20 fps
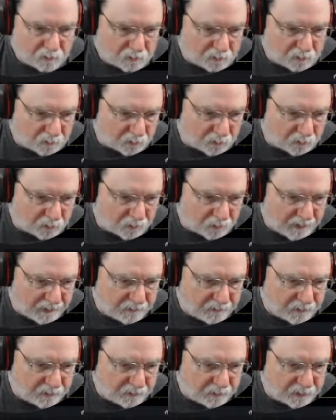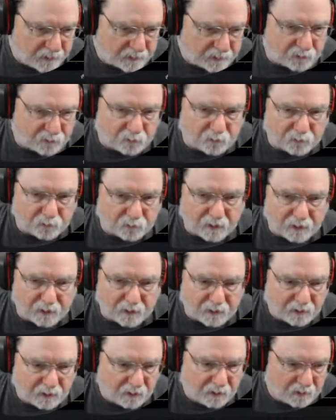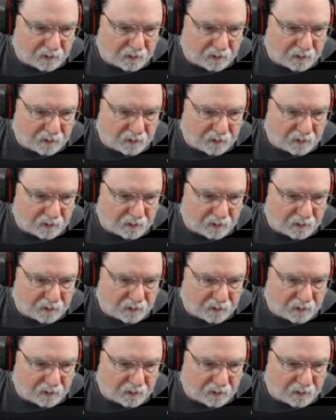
I'm going to grab the pencil thing,